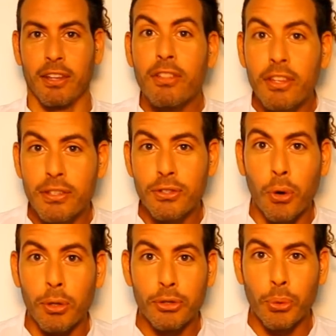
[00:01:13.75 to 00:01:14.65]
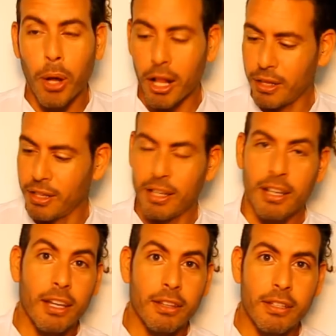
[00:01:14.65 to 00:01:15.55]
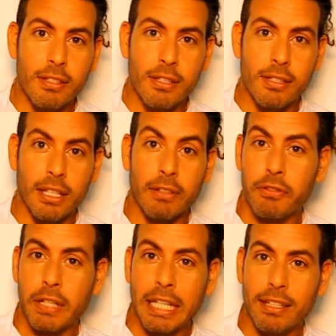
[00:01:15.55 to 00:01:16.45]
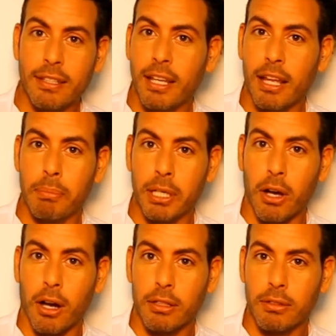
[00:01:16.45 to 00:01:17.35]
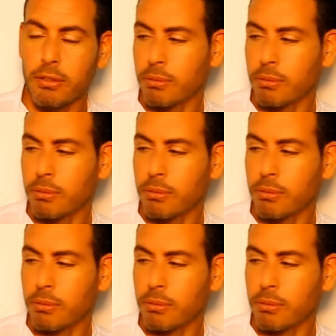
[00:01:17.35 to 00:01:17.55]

This is called Dual, and this is Infinity and Beyond,